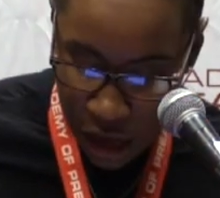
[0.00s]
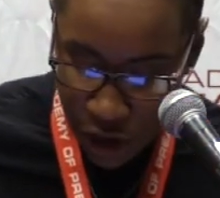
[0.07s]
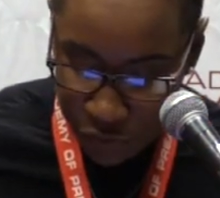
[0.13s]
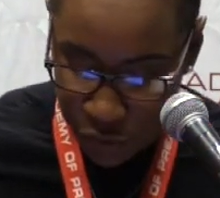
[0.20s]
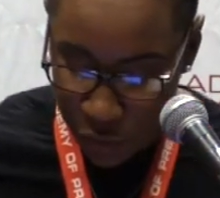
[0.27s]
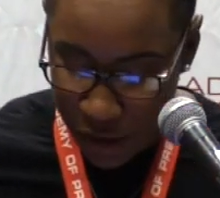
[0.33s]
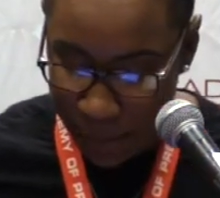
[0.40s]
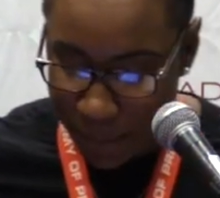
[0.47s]

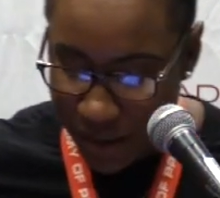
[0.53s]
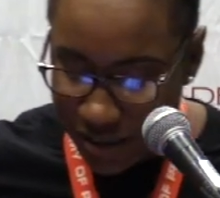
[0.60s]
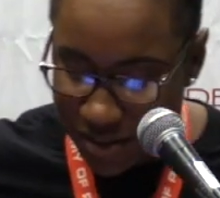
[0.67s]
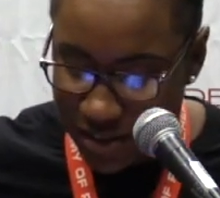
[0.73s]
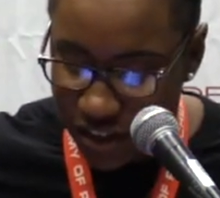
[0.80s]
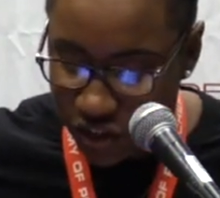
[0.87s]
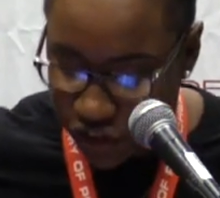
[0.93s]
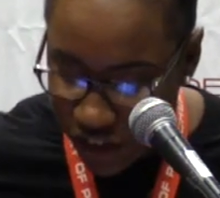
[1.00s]
of weeping,
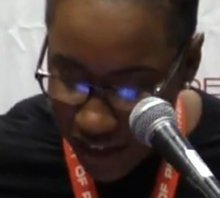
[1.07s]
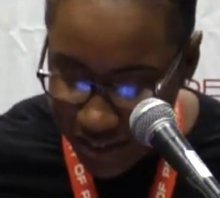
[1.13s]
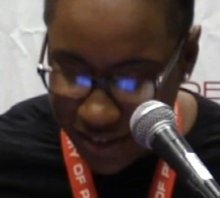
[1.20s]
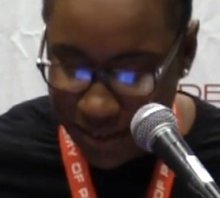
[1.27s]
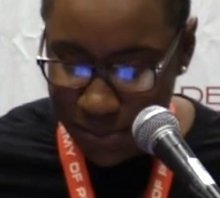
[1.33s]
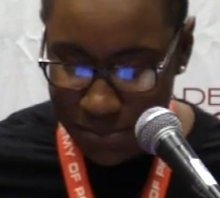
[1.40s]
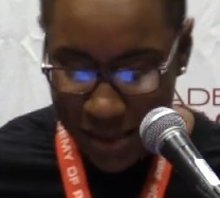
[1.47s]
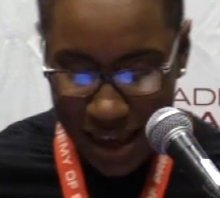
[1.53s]

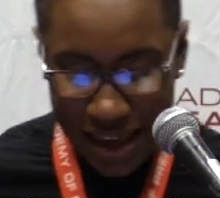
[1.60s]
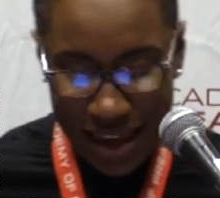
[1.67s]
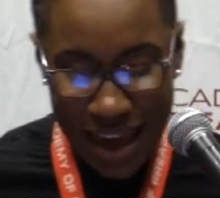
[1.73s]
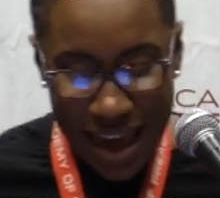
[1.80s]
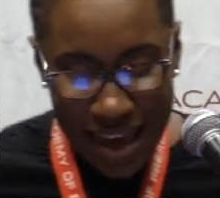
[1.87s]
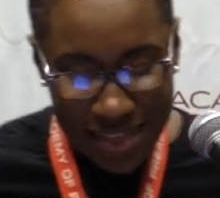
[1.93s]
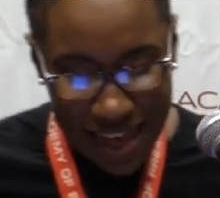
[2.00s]
suggests to me